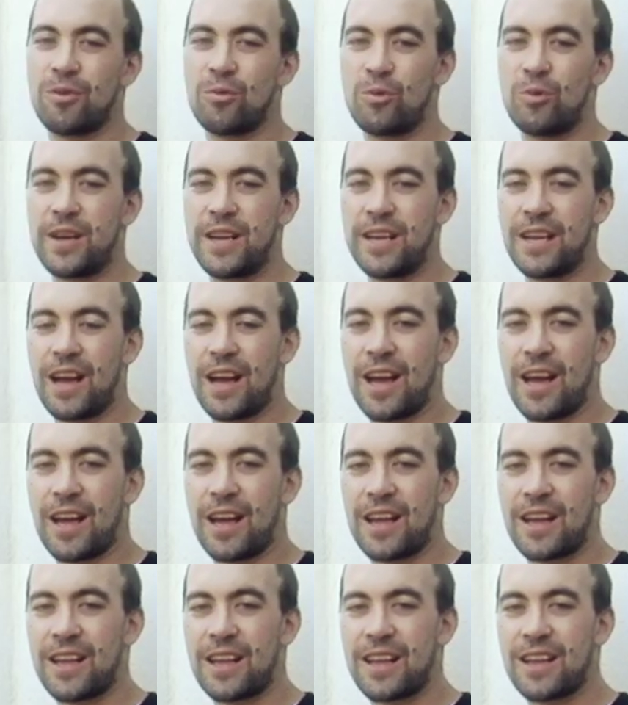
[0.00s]
we
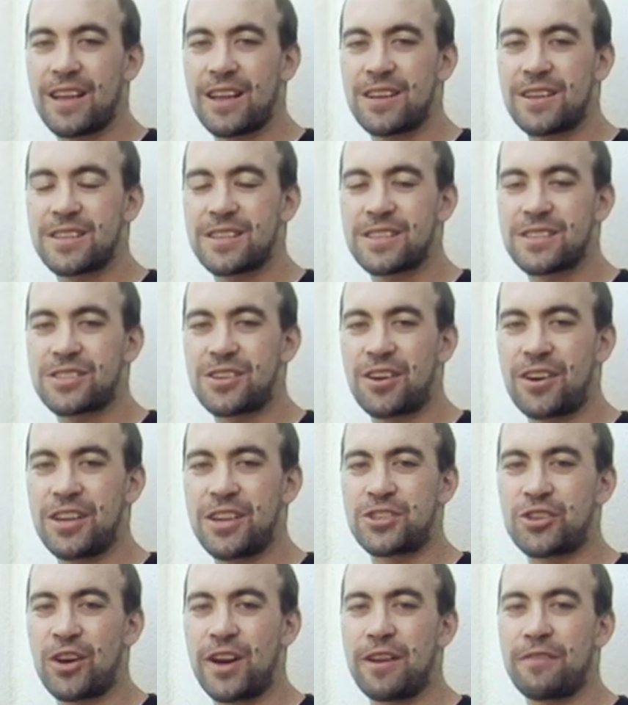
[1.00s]

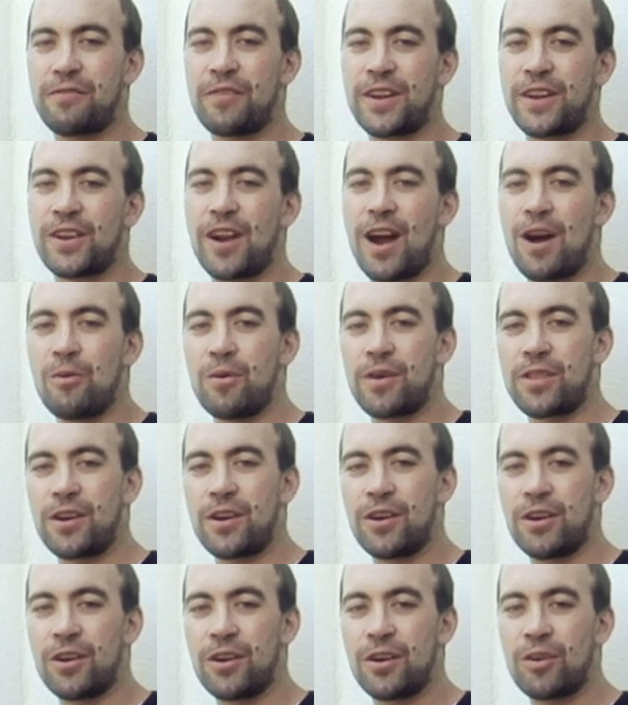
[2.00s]
started trying to figure out
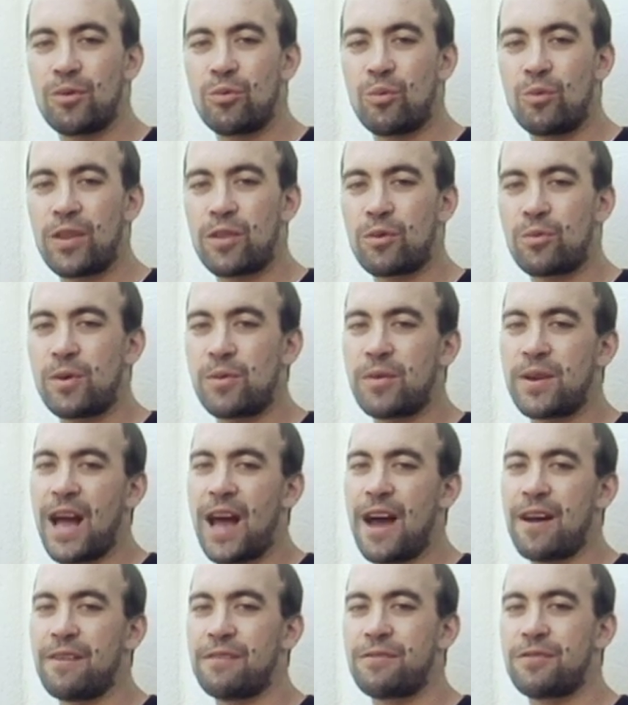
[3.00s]
whether we would
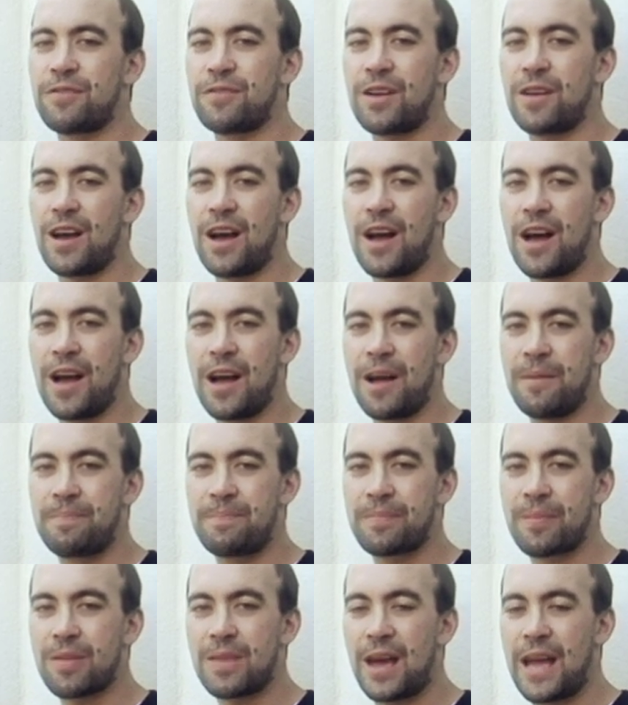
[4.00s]
have
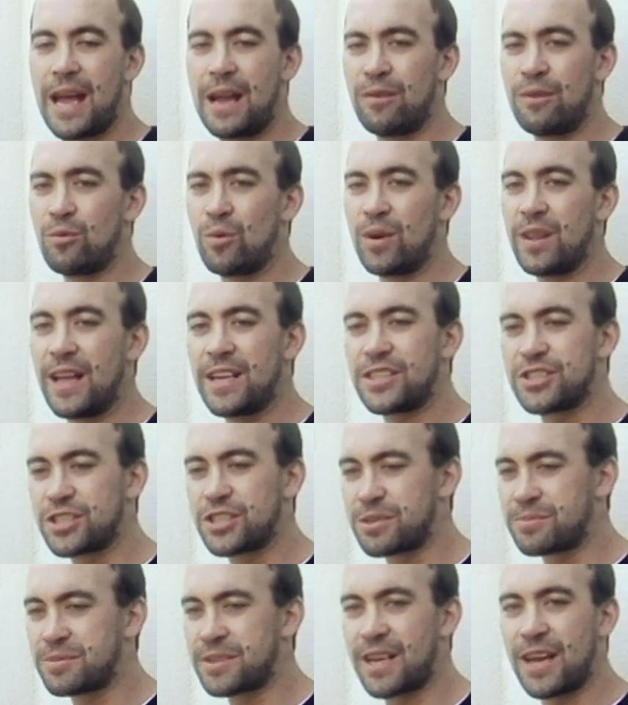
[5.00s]
a
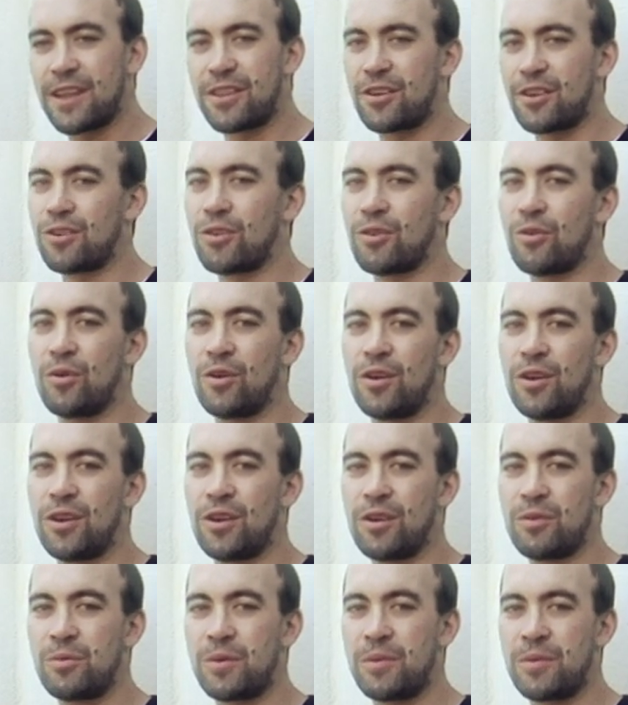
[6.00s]
relationship together
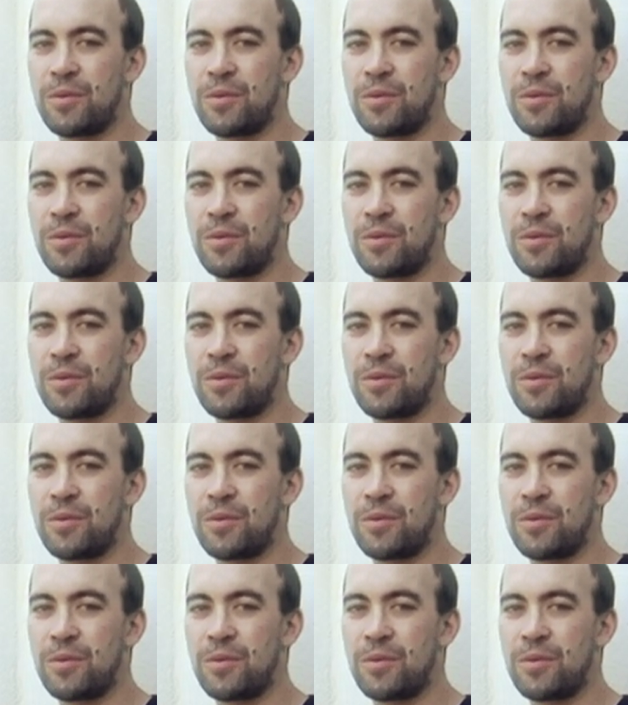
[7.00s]
or we